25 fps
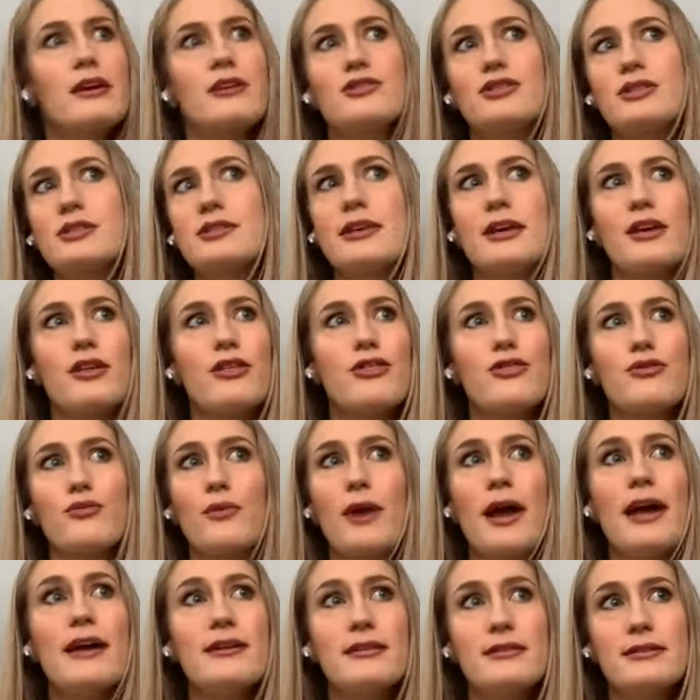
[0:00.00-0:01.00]
just like
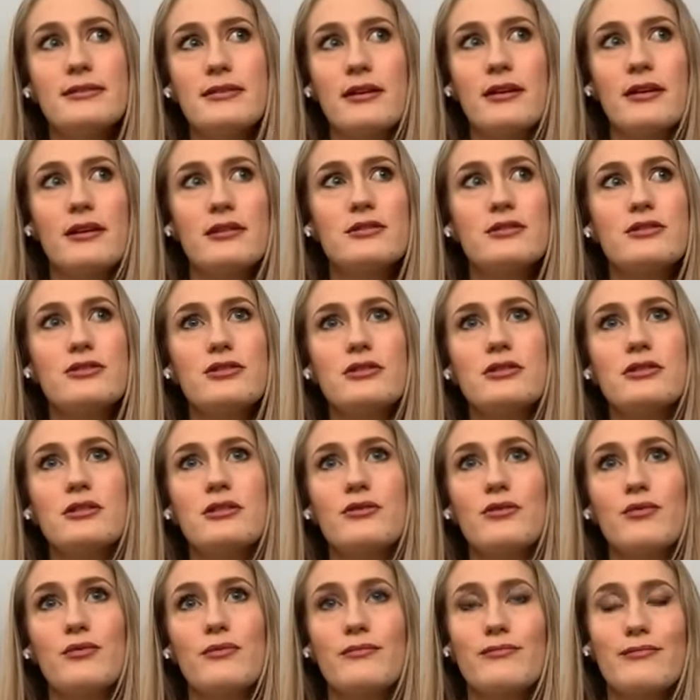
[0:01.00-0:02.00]
threads, like it's just
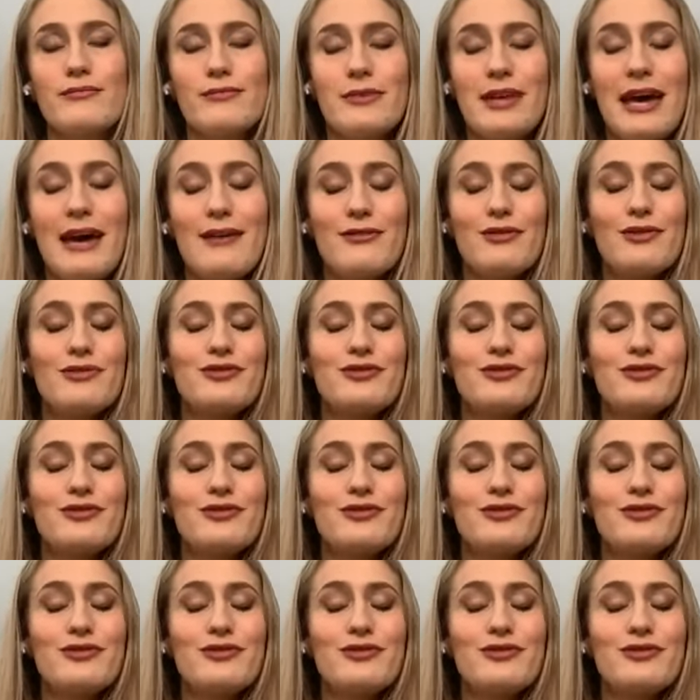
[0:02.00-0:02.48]
gonna, that